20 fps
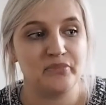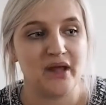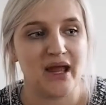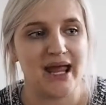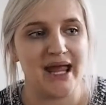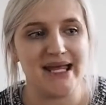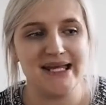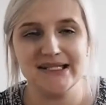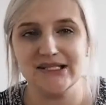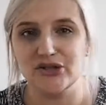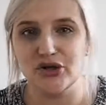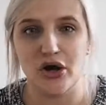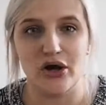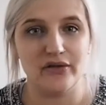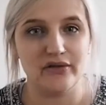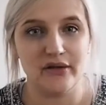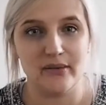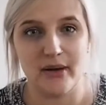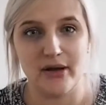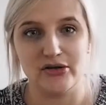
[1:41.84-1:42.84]
is
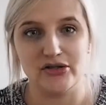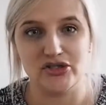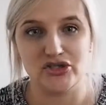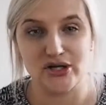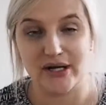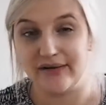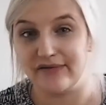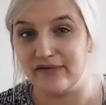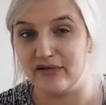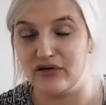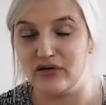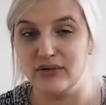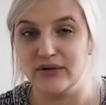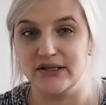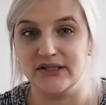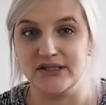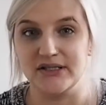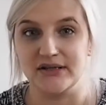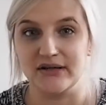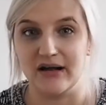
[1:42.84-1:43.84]
not the most
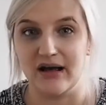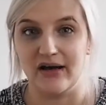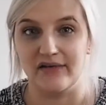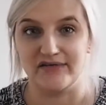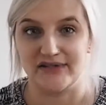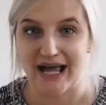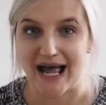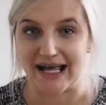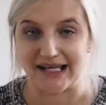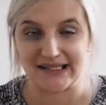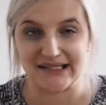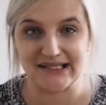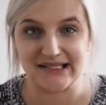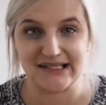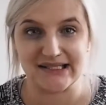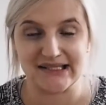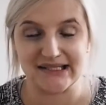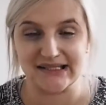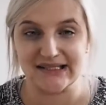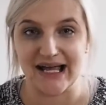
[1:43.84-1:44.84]
straightforward of
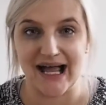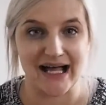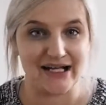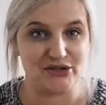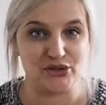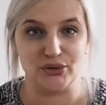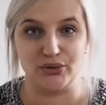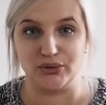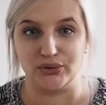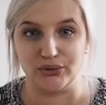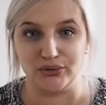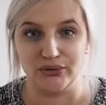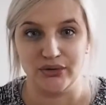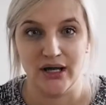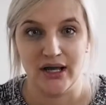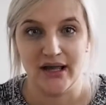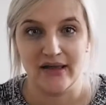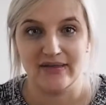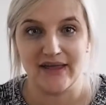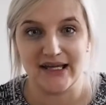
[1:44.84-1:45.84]
tasks at all.
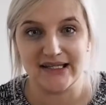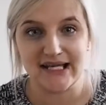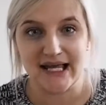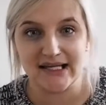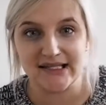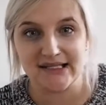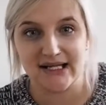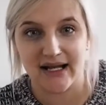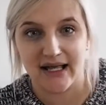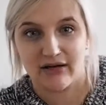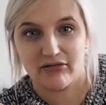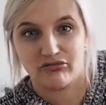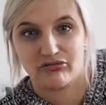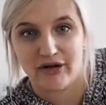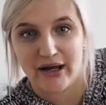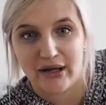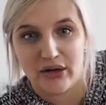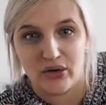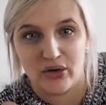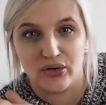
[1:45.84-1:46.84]
They tend to like
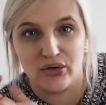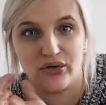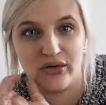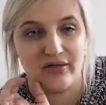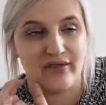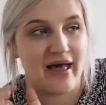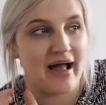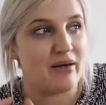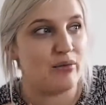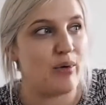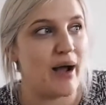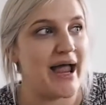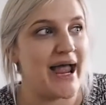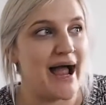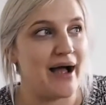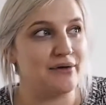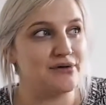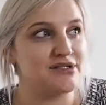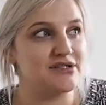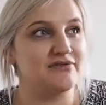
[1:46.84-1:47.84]
wriggle their way
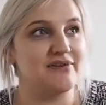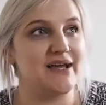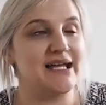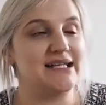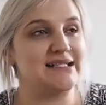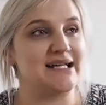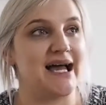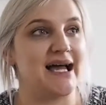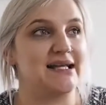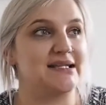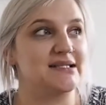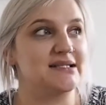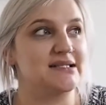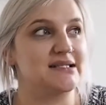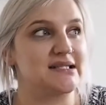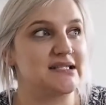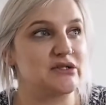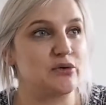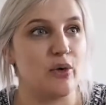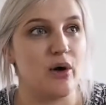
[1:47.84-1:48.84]
out of it and
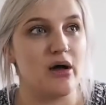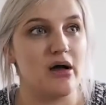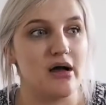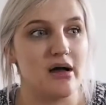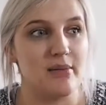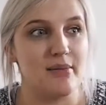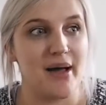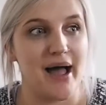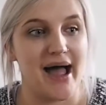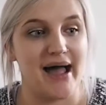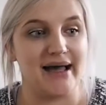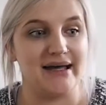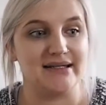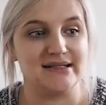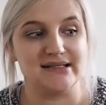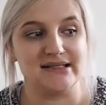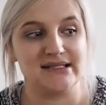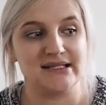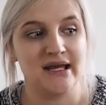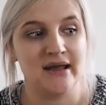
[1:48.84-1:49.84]
squirm,
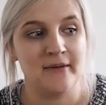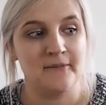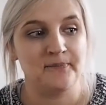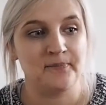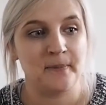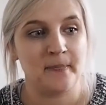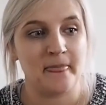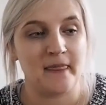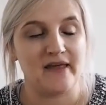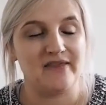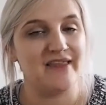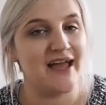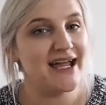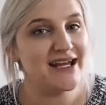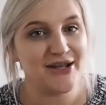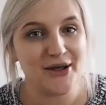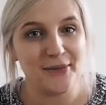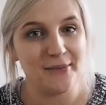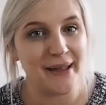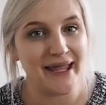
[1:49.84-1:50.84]
and they
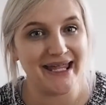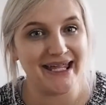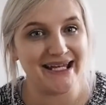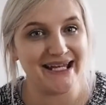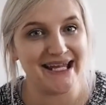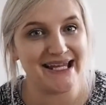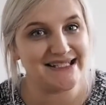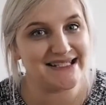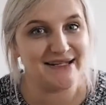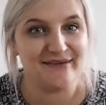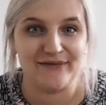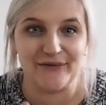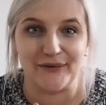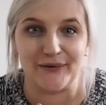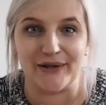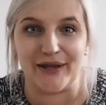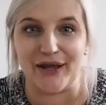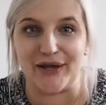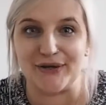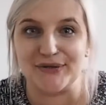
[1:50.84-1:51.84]
don't make it easy for
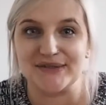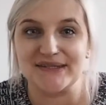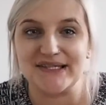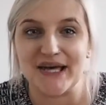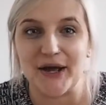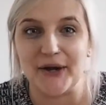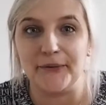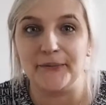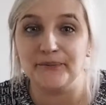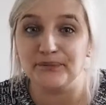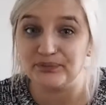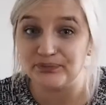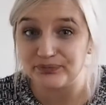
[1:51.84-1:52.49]
you. So